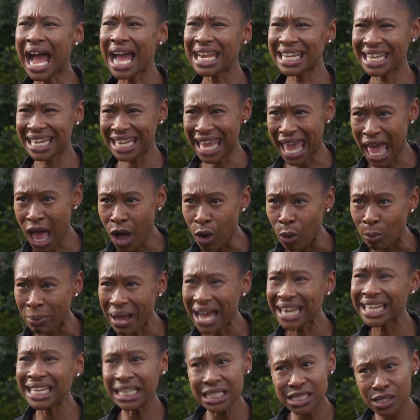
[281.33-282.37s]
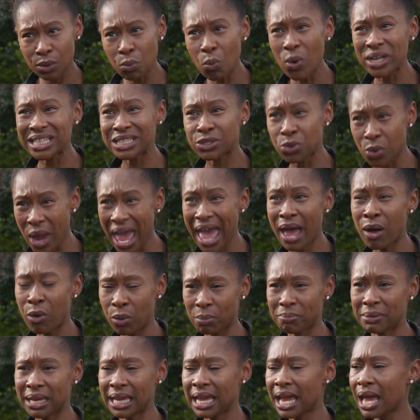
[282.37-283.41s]
I need help. I need someone to
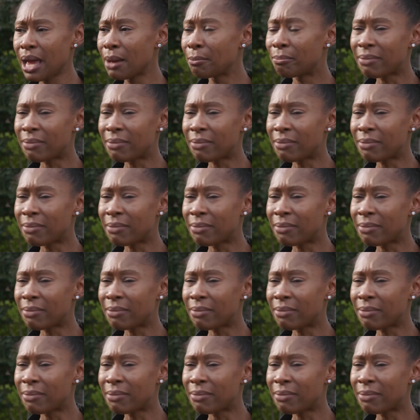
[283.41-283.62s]
help me.